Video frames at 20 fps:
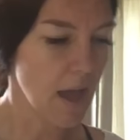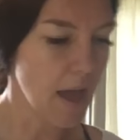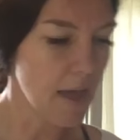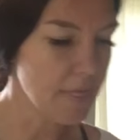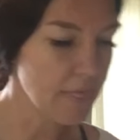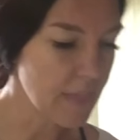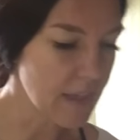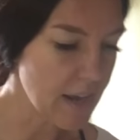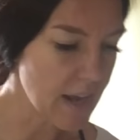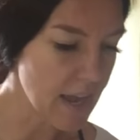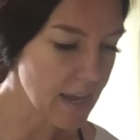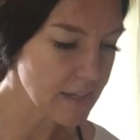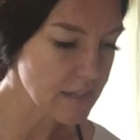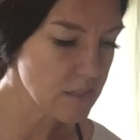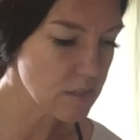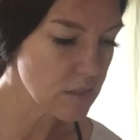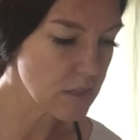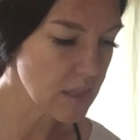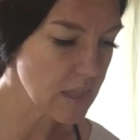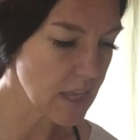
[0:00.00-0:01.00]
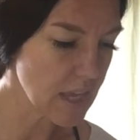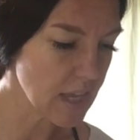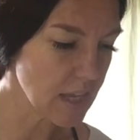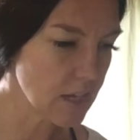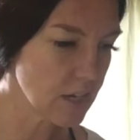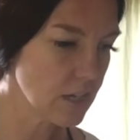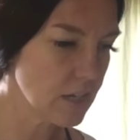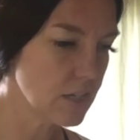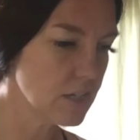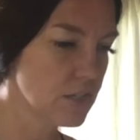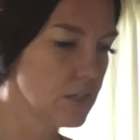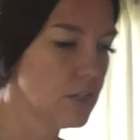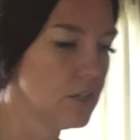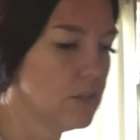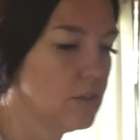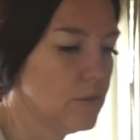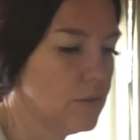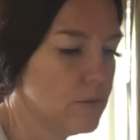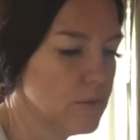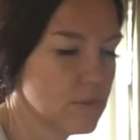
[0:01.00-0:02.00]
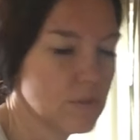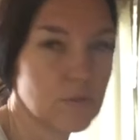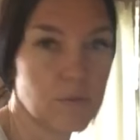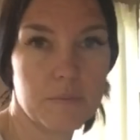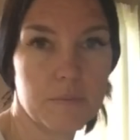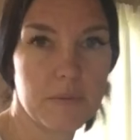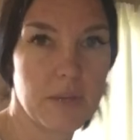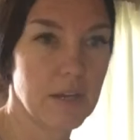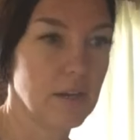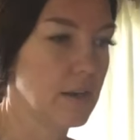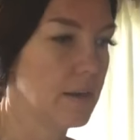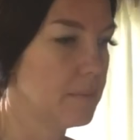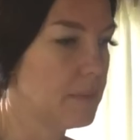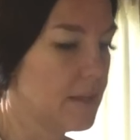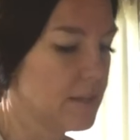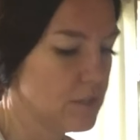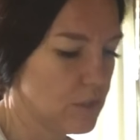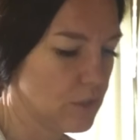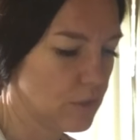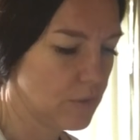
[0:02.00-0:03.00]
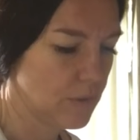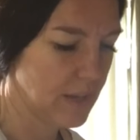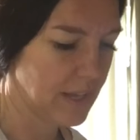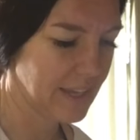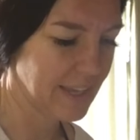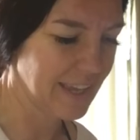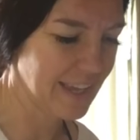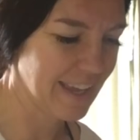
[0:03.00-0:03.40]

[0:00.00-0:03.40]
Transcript: And the next thing you're going to use, oops, I grabbed that too quick,